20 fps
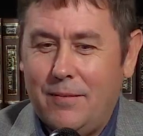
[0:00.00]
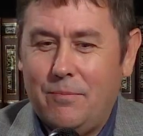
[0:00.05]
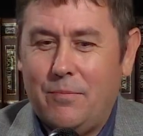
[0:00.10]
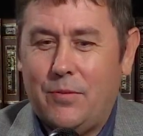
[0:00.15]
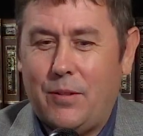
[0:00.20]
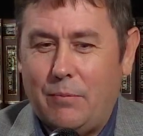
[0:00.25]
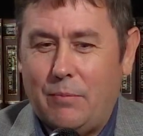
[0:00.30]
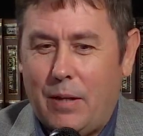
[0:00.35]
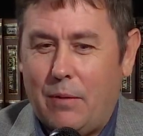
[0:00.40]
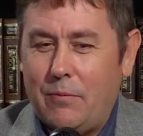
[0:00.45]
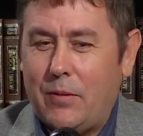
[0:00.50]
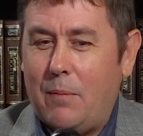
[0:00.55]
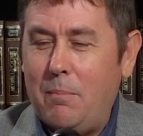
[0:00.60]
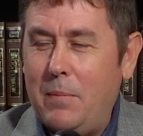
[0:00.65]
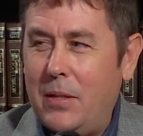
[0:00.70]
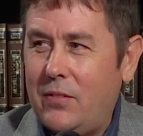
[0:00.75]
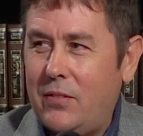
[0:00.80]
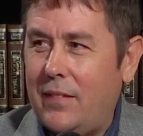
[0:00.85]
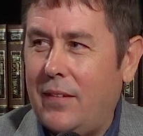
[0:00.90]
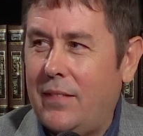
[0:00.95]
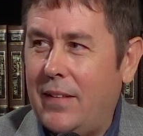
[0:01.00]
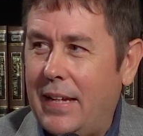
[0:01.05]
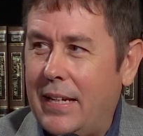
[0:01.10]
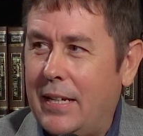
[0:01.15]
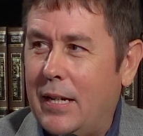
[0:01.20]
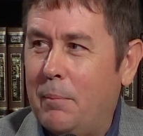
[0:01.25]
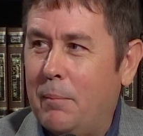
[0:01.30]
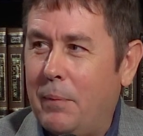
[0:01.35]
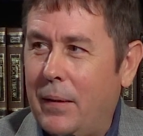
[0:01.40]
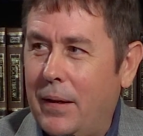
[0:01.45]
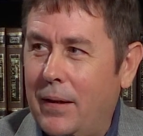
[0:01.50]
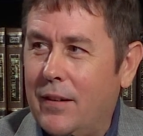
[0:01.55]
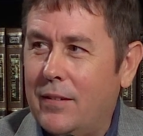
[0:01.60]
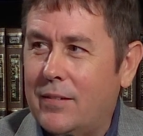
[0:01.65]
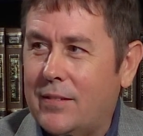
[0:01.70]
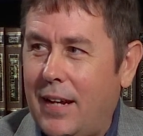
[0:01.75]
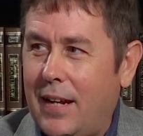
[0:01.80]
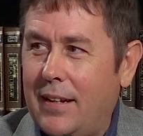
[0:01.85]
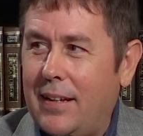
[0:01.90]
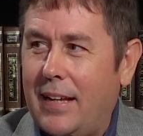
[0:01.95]
Sometimes I miss the lake up there.
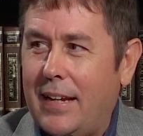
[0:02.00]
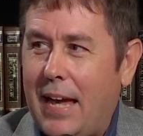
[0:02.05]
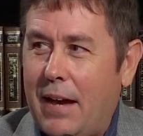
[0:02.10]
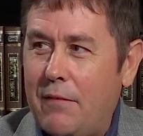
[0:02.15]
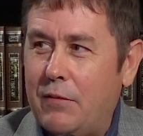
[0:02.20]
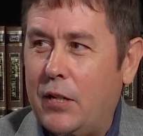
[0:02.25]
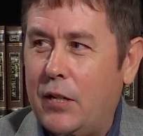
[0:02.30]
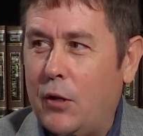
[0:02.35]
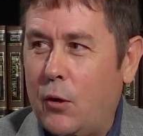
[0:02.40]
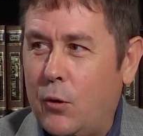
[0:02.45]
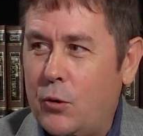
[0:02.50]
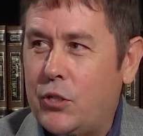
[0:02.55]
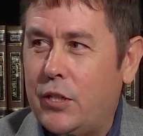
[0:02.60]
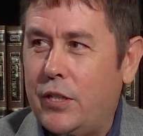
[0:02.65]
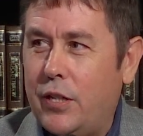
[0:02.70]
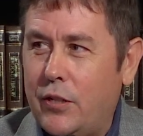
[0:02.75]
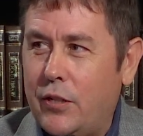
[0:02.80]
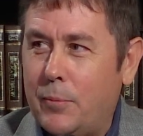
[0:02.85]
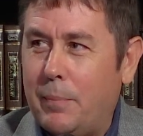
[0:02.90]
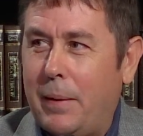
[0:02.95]
It's kind of like having an ocean in your